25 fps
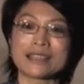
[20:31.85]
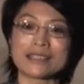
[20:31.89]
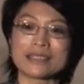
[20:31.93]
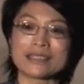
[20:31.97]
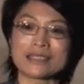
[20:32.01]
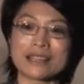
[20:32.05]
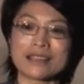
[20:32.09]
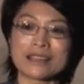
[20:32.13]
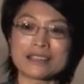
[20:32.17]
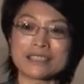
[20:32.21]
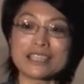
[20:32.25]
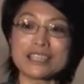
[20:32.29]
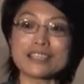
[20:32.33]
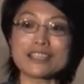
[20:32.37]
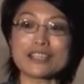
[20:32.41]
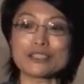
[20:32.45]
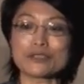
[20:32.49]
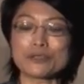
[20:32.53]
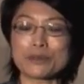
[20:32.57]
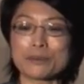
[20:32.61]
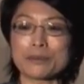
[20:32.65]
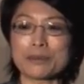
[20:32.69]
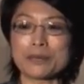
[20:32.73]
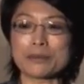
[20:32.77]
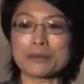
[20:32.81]
Now,
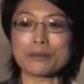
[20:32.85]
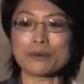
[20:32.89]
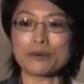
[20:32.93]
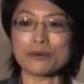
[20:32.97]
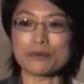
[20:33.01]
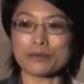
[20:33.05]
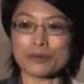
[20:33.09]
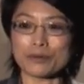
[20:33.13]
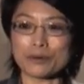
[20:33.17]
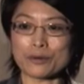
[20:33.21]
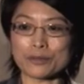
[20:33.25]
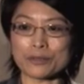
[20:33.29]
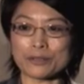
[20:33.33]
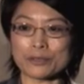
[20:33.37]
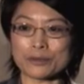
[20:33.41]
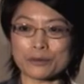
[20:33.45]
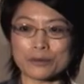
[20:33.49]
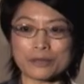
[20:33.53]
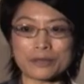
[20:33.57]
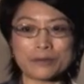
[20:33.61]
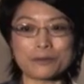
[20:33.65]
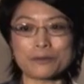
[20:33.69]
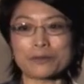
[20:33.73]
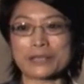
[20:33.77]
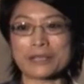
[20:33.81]
industry people, of course,
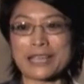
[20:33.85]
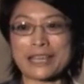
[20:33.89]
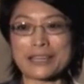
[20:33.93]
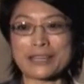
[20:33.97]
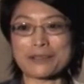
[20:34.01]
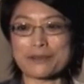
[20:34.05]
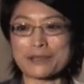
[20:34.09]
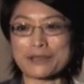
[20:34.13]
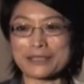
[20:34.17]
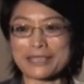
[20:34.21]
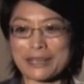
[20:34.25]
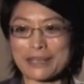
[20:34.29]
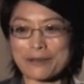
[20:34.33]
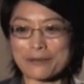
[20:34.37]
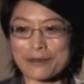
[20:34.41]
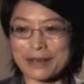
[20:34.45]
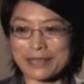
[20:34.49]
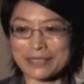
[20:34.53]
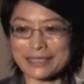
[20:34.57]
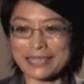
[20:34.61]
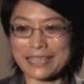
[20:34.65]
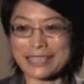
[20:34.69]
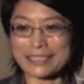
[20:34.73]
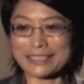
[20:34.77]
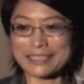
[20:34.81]
get what they
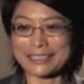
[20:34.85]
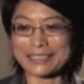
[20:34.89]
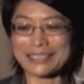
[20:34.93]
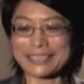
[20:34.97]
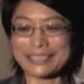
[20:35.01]
wanted,